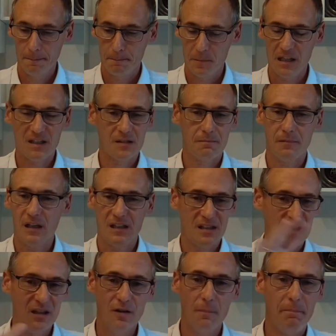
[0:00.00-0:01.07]

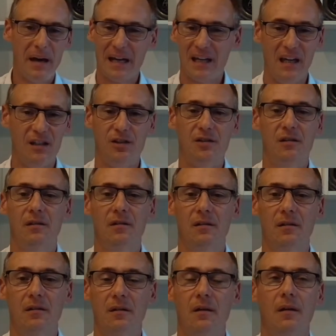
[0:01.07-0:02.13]
It's in the package.
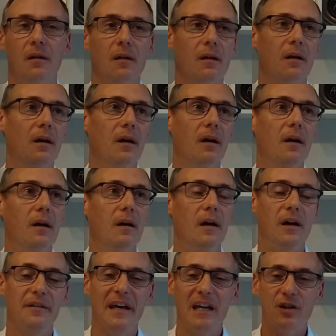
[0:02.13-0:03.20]

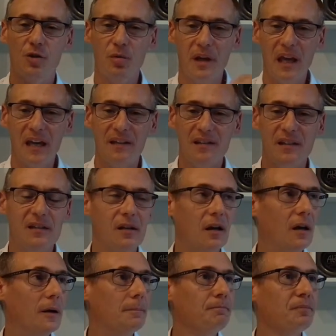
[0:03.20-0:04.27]
And I created
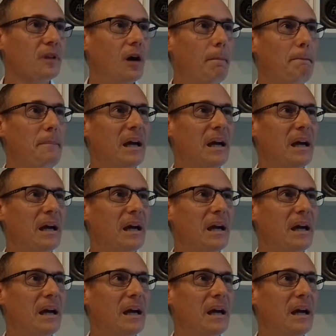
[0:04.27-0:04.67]
a